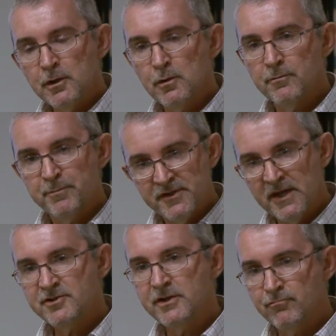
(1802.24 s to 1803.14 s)
you're
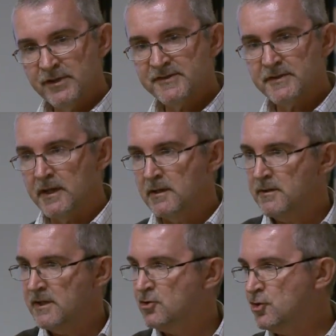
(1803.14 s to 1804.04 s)
potentially risking
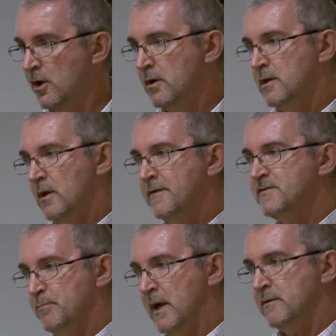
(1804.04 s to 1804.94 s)
the entire
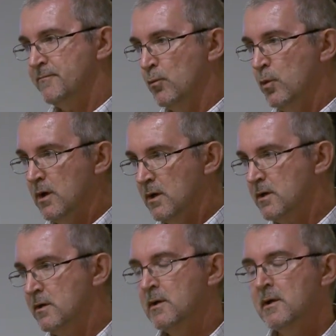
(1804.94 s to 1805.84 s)
lifespan of the
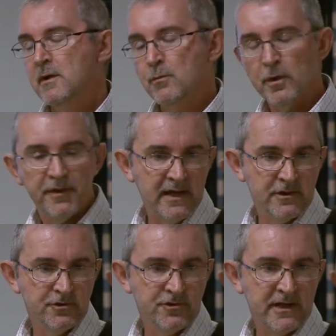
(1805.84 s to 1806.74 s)
work what that
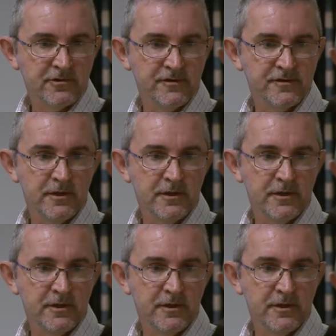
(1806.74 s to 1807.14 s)
contractor is